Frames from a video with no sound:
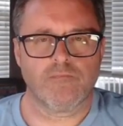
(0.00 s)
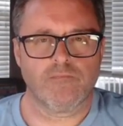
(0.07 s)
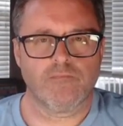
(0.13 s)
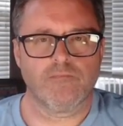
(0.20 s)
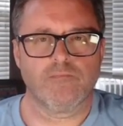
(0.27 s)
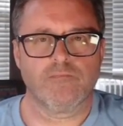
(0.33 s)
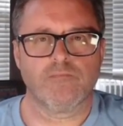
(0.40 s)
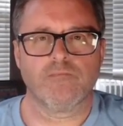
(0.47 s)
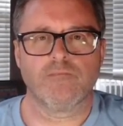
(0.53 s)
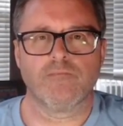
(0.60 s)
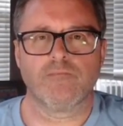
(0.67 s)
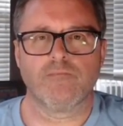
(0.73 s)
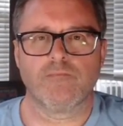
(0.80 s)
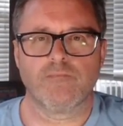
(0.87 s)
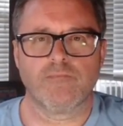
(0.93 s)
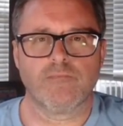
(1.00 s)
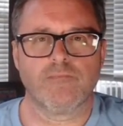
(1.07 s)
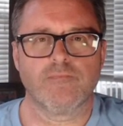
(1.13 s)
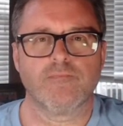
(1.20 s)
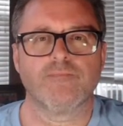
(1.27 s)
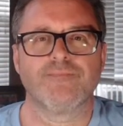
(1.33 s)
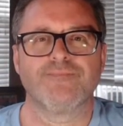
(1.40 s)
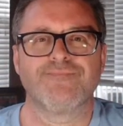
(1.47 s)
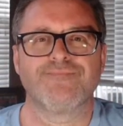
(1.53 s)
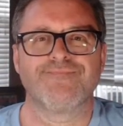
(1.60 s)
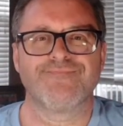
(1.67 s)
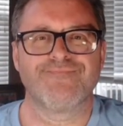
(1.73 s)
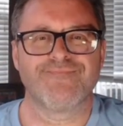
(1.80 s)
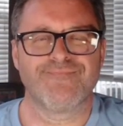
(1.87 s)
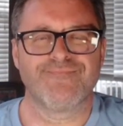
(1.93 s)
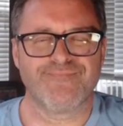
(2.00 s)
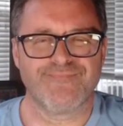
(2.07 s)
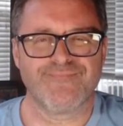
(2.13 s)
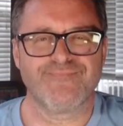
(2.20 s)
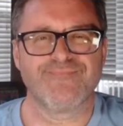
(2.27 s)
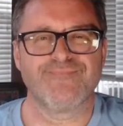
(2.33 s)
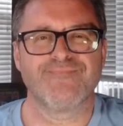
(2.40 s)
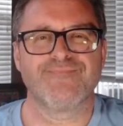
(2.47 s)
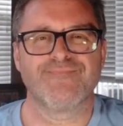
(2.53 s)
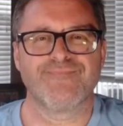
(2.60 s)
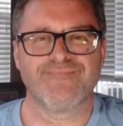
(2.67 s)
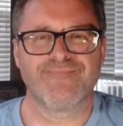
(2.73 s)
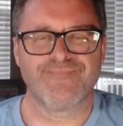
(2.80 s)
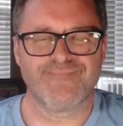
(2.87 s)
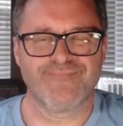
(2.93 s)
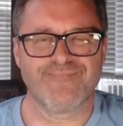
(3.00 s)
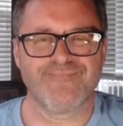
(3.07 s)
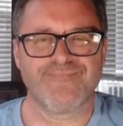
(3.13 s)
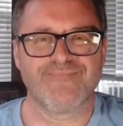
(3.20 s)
(silent)